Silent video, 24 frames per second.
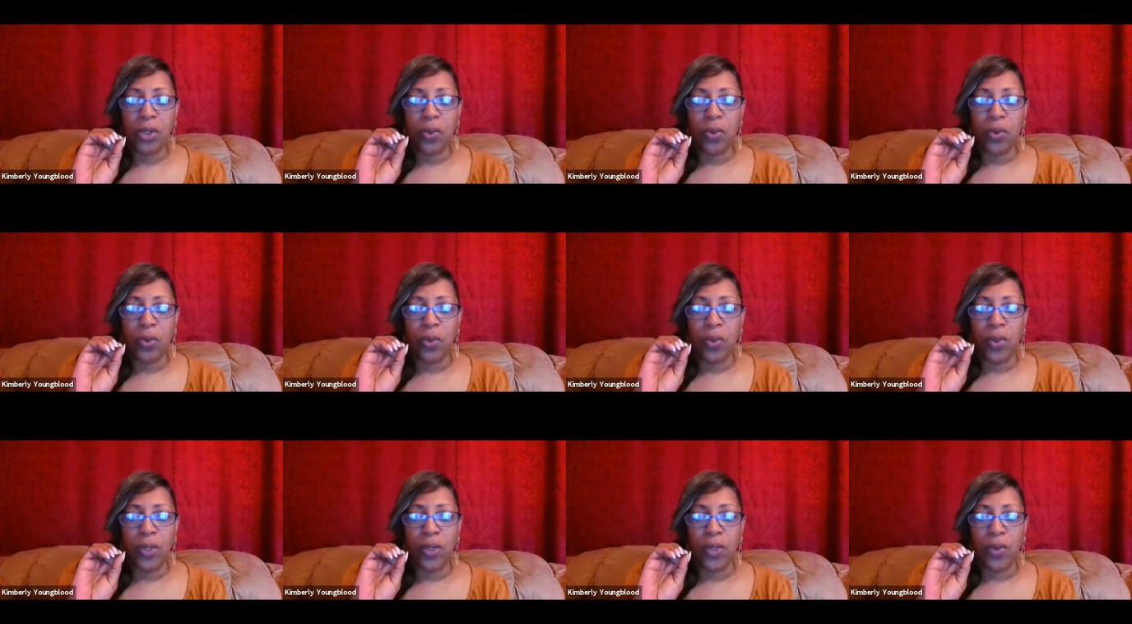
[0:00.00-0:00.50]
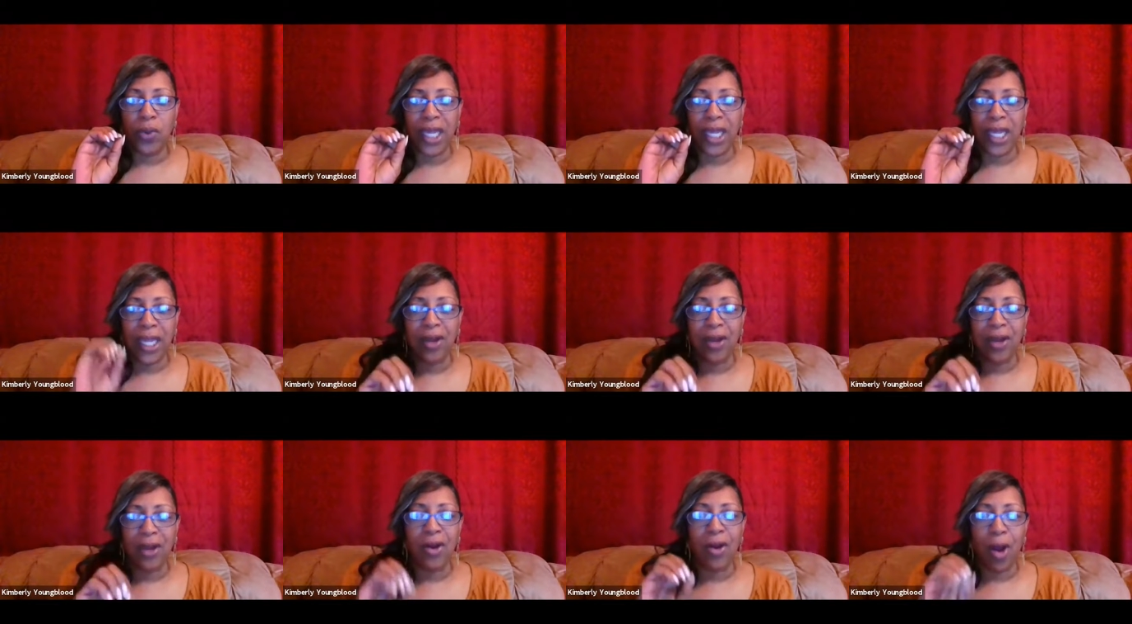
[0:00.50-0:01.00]
So
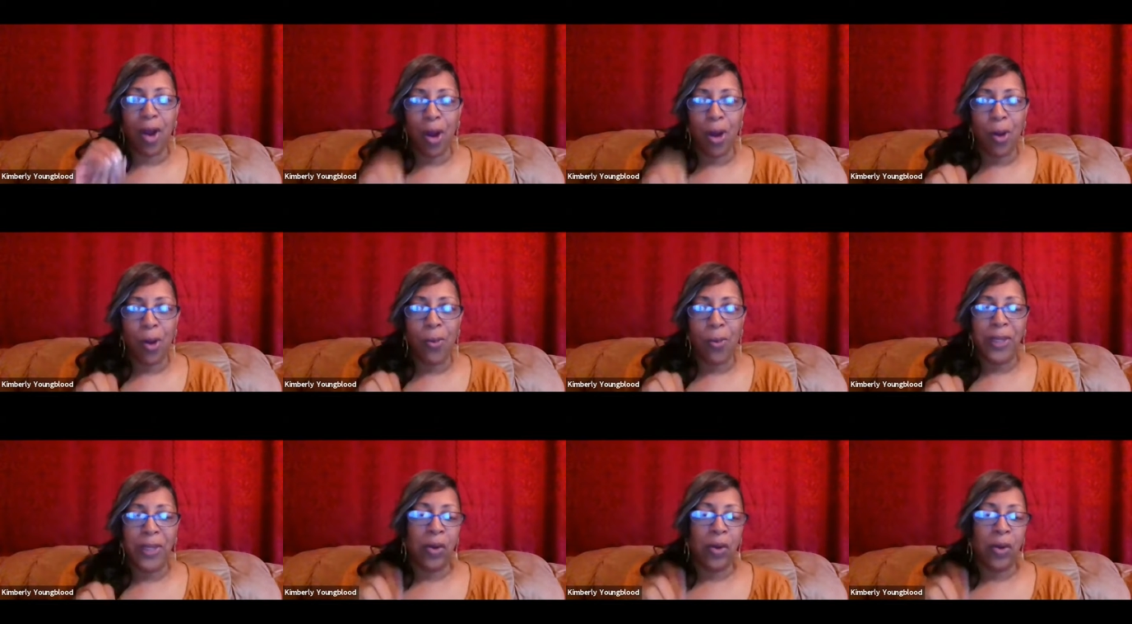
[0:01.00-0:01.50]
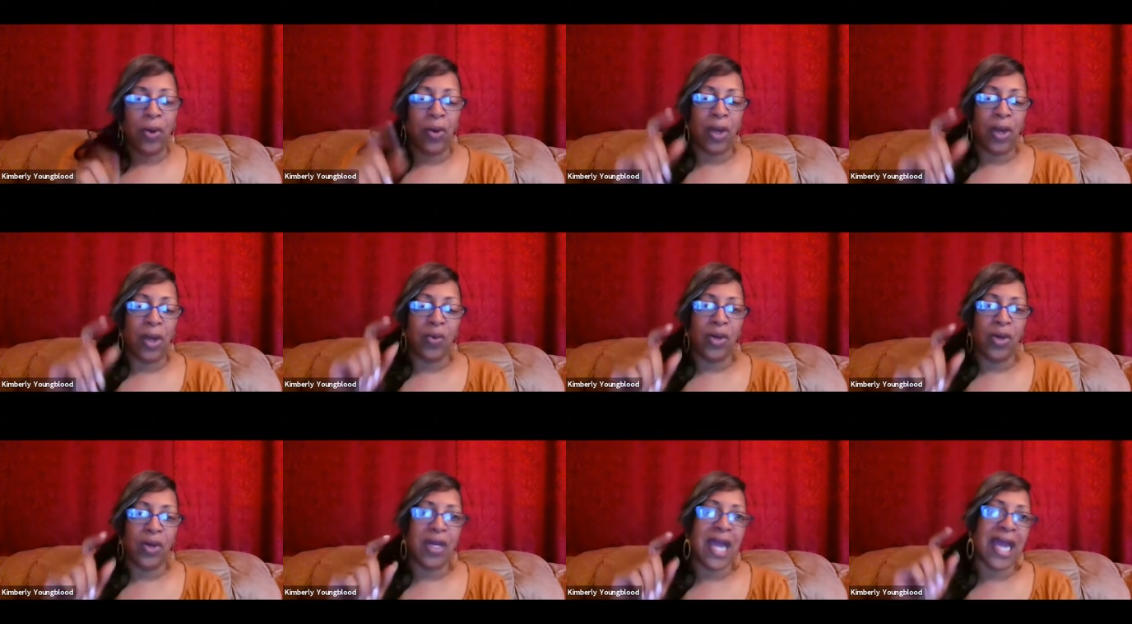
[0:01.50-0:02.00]
when we hear
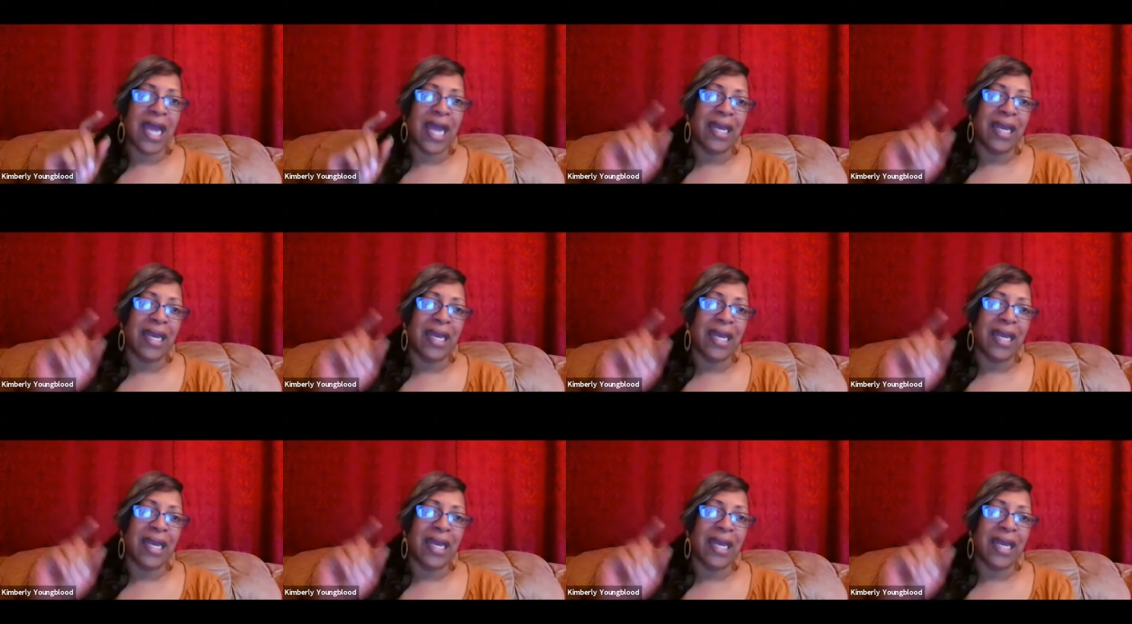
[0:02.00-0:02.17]
opioid,